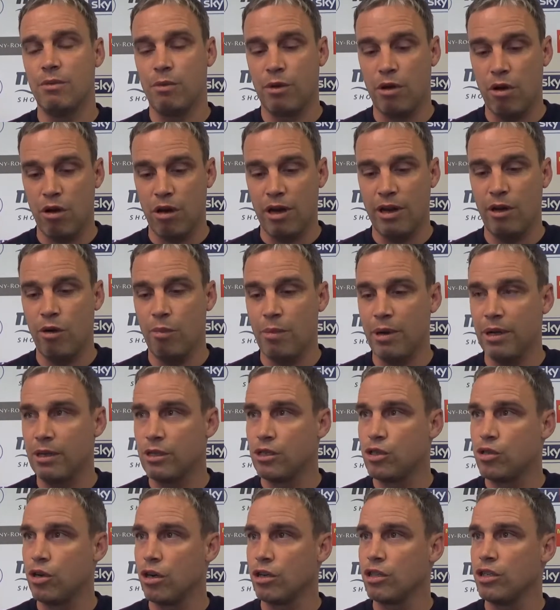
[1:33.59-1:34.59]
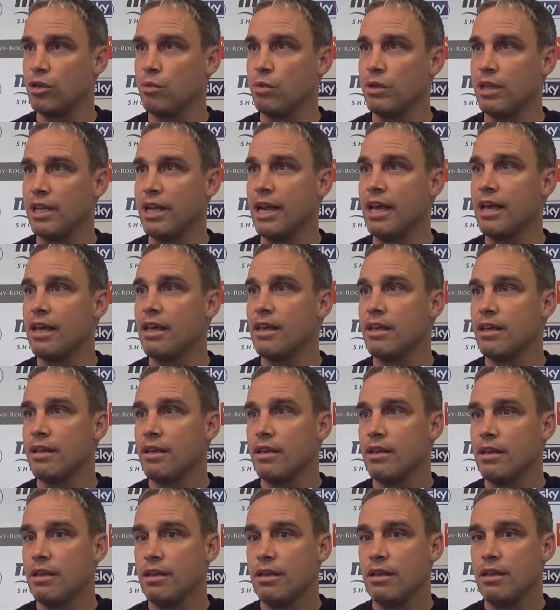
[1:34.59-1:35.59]
we've got a little bit of structure within it,
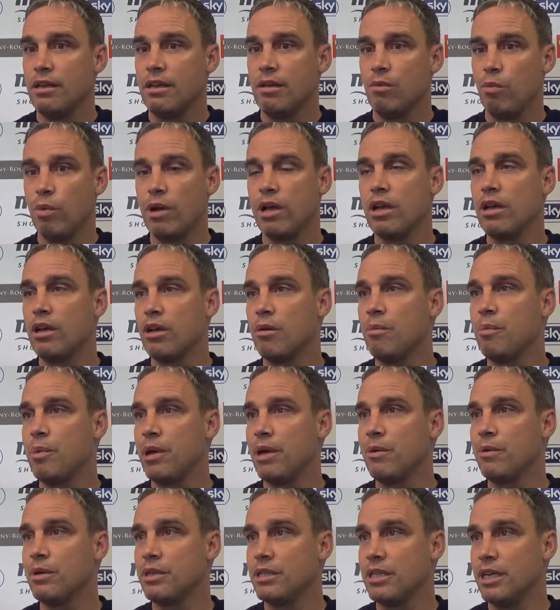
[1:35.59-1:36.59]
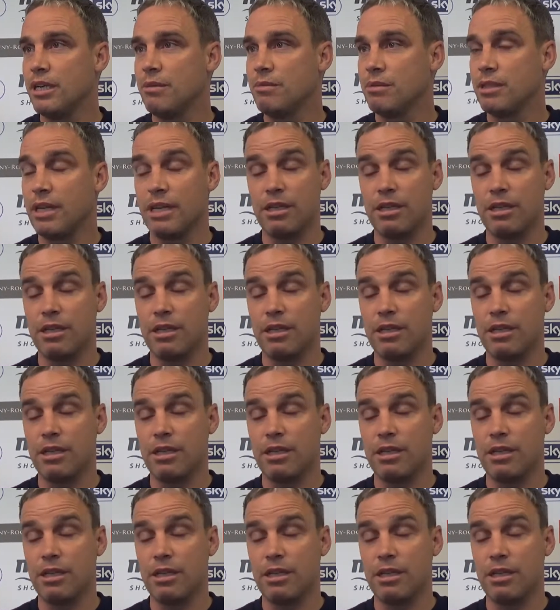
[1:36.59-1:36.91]
we can compete with teams.